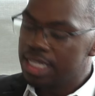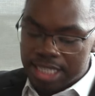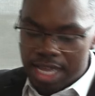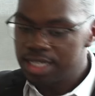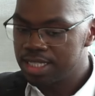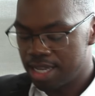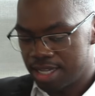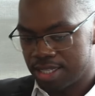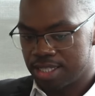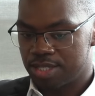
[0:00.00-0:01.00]
Ten
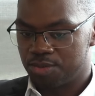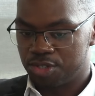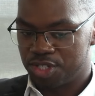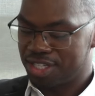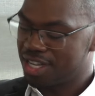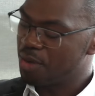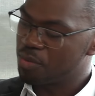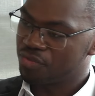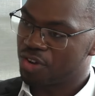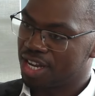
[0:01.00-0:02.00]
seconds, which is the time
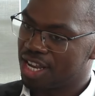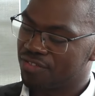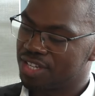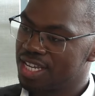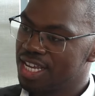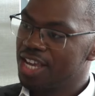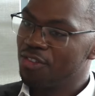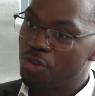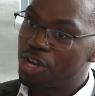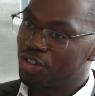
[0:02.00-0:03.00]
we've got left
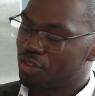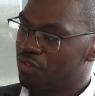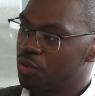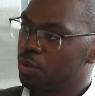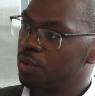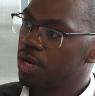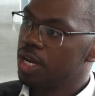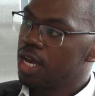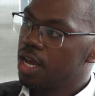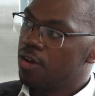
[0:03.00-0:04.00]
for each of you
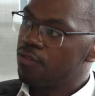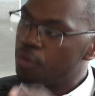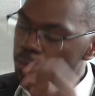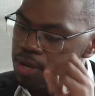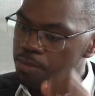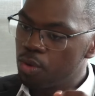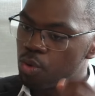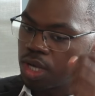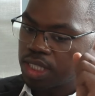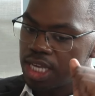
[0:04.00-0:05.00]
for people
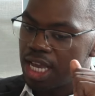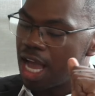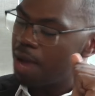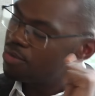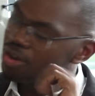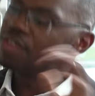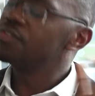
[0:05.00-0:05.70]
who are saying, I'm not